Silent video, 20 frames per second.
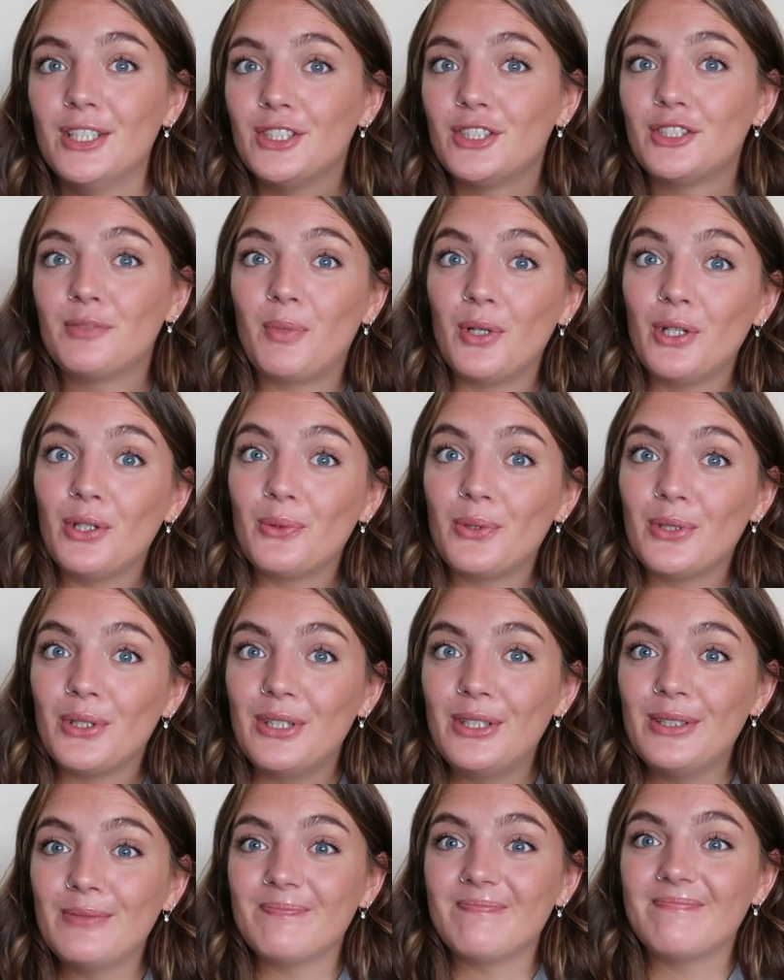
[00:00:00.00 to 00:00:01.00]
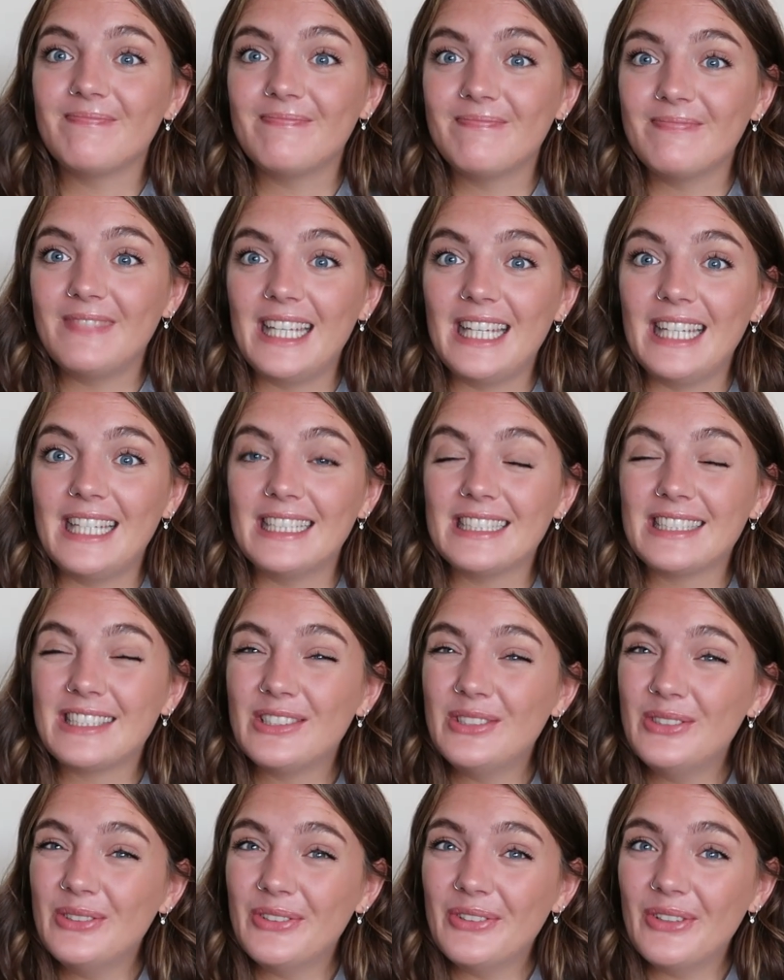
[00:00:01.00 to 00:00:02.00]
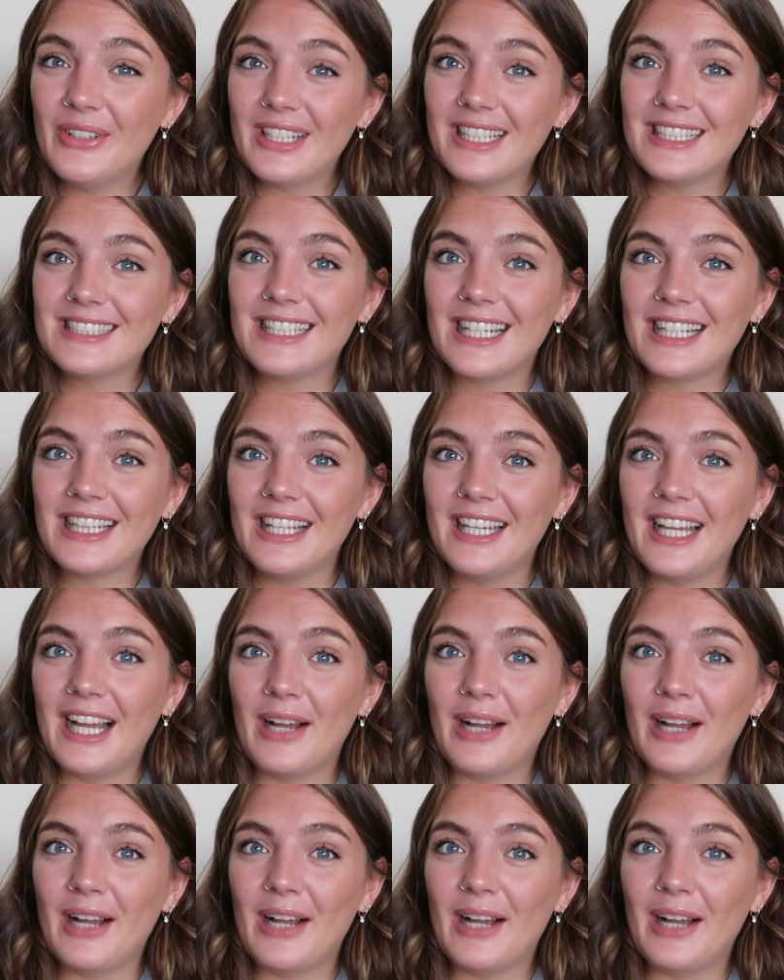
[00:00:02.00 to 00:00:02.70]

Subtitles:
Spoiler alert, it's not exactly